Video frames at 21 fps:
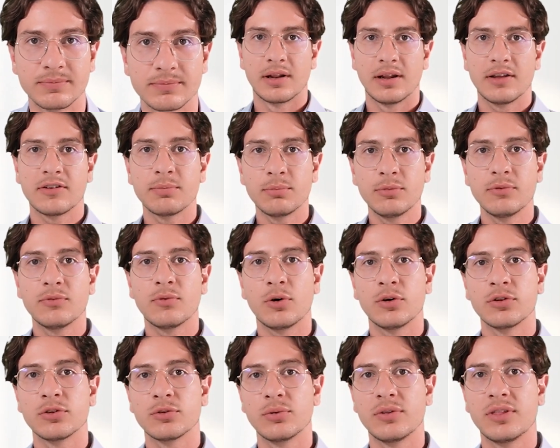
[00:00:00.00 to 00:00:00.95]
Let's move
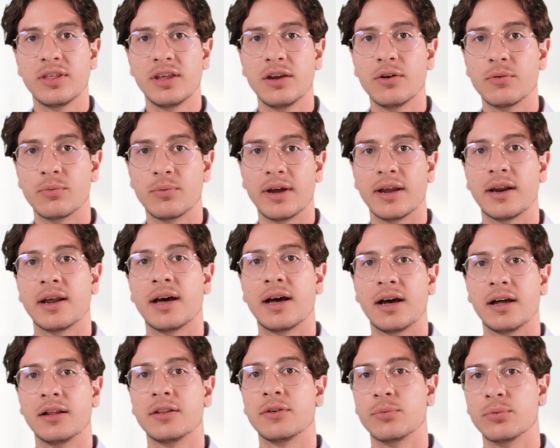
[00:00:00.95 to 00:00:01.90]
on to the red
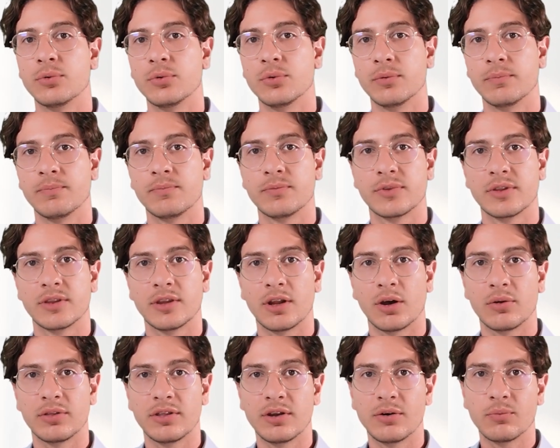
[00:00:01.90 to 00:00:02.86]
hand rule.
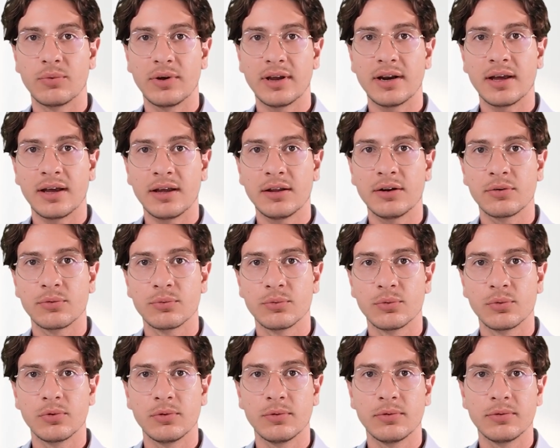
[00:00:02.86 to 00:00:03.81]
Now the red hand
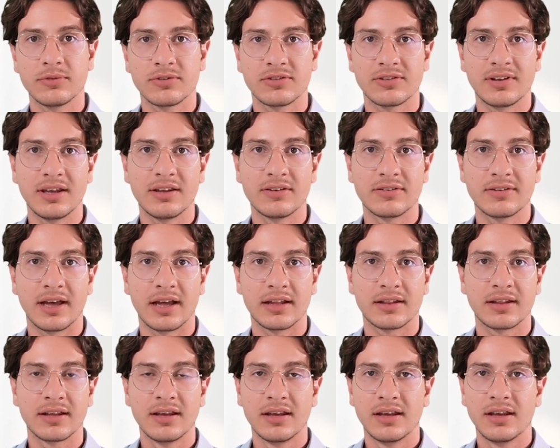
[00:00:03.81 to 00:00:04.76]
rule states
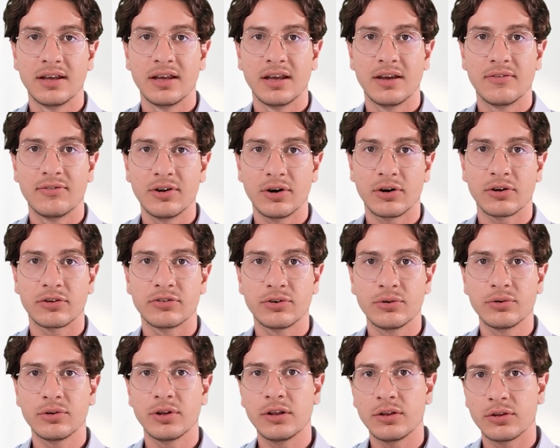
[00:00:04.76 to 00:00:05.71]
that if there are
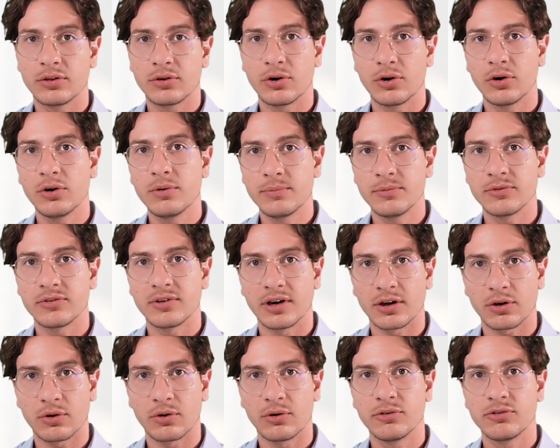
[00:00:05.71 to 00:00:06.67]
certain terms in a
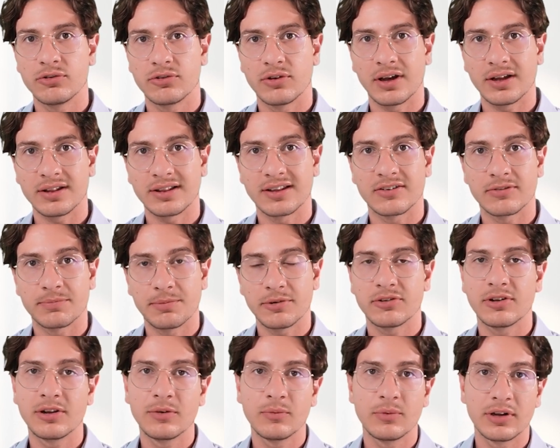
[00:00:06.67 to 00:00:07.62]
contract,
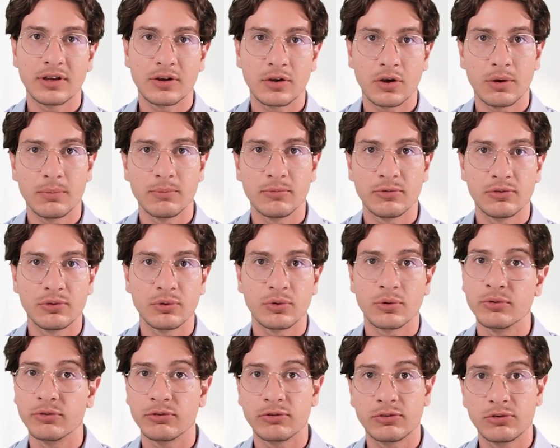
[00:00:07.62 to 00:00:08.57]
especially when it comes to
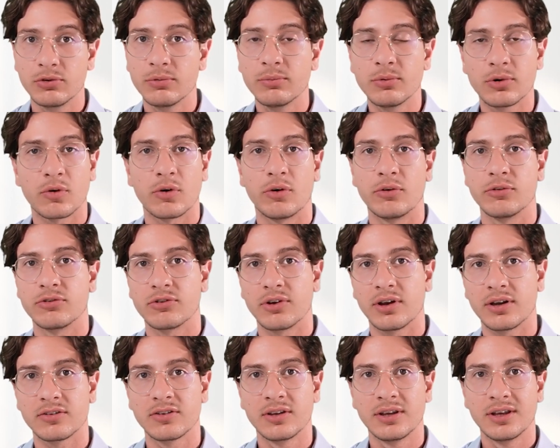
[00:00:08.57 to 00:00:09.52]
consumer
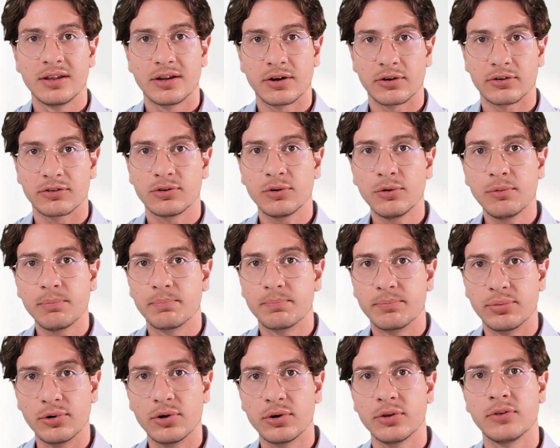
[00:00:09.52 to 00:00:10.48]
contracts, that are so
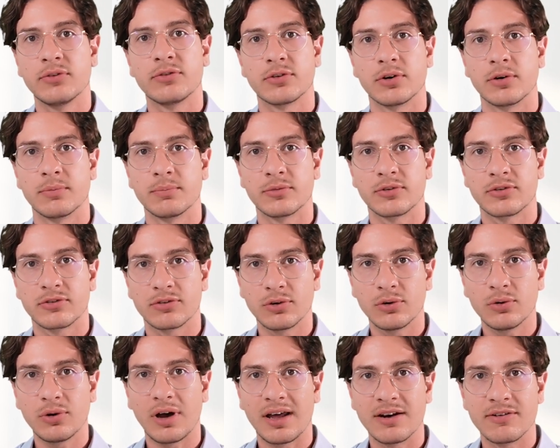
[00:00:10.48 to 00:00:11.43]
burdensome,
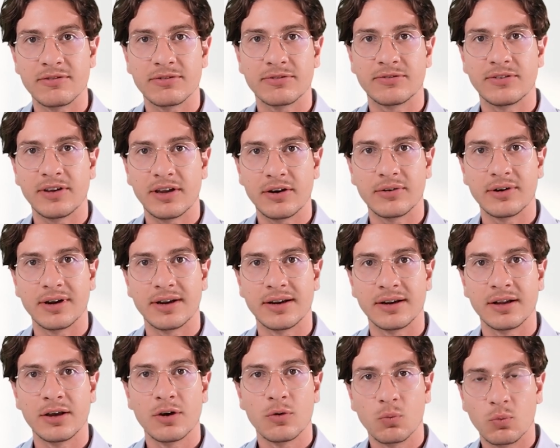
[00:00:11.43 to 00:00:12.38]
so unfair
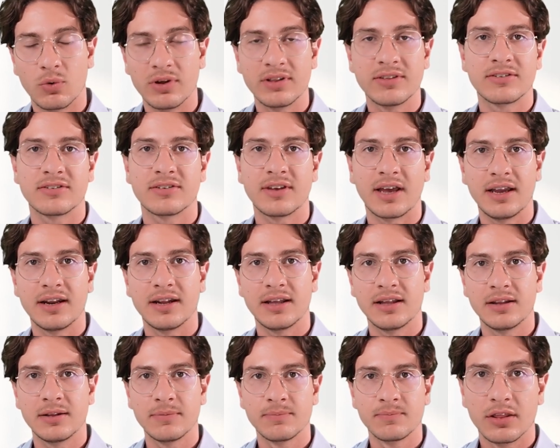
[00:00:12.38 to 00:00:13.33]
and
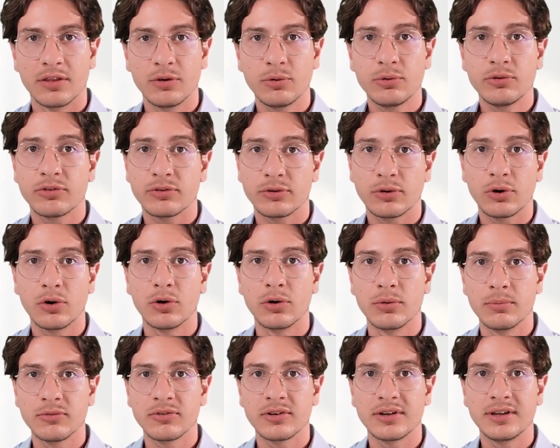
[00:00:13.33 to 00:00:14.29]
one-sided, those
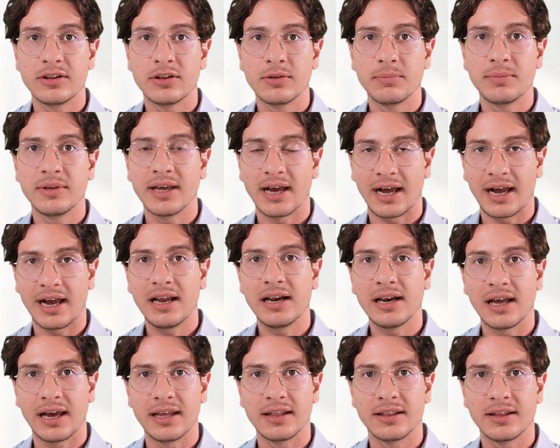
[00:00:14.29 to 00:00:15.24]
terms need to be
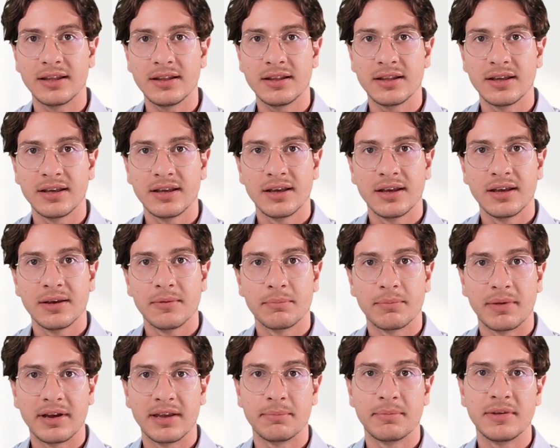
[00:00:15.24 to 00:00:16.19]
highlighted
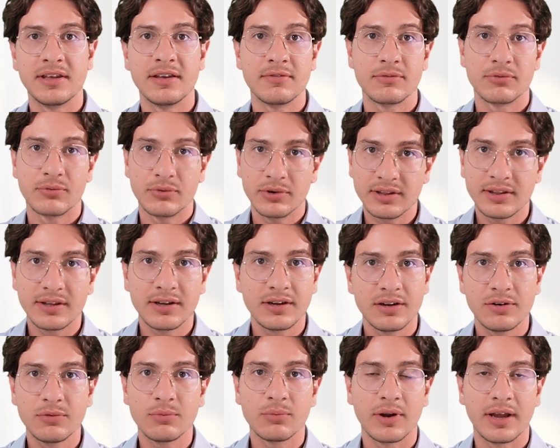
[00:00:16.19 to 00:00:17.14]
by being written
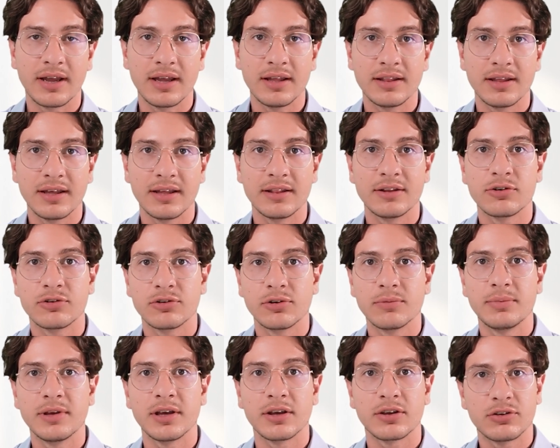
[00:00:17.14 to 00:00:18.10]
in red, and there
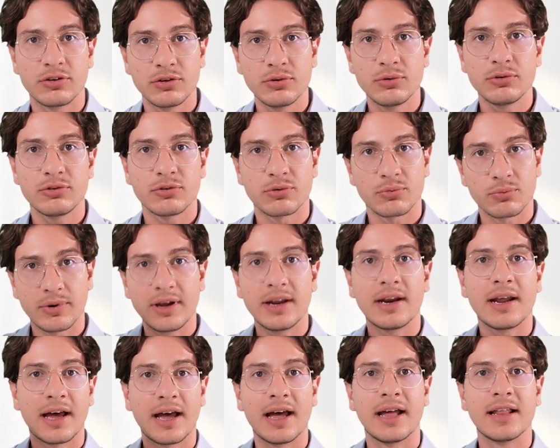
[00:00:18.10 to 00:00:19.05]
should be a huge red
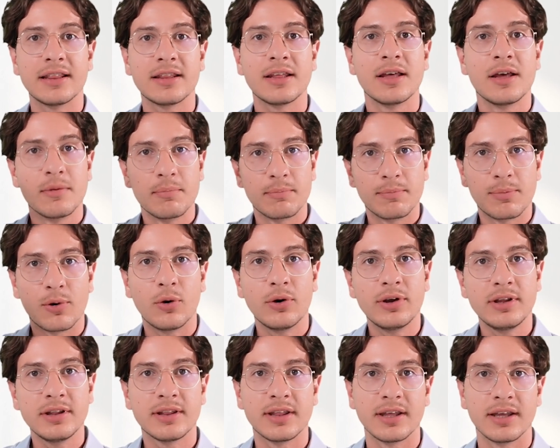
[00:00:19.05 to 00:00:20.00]
hand
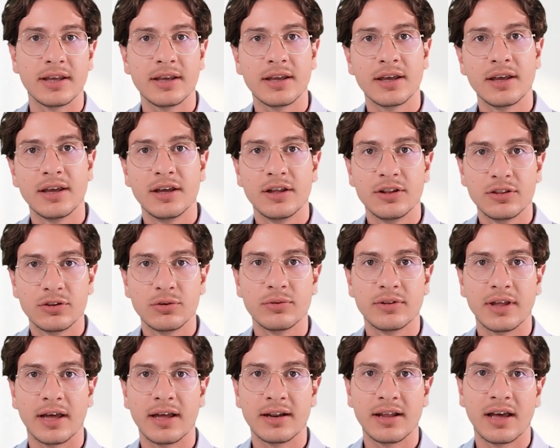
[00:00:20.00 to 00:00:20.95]
pointing to
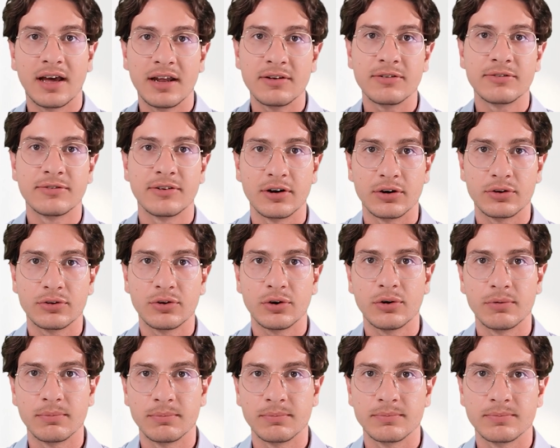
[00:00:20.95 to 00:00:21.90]
that unfair
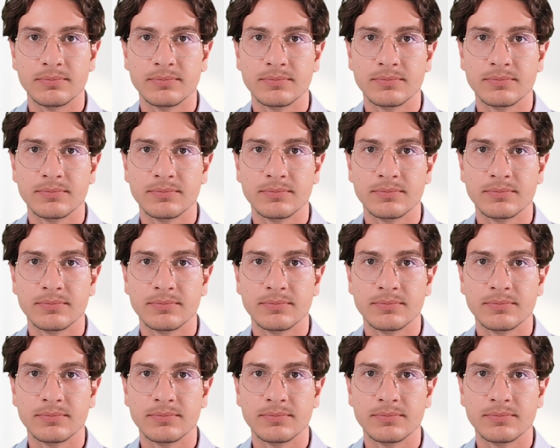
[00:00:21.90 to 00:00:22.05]
term.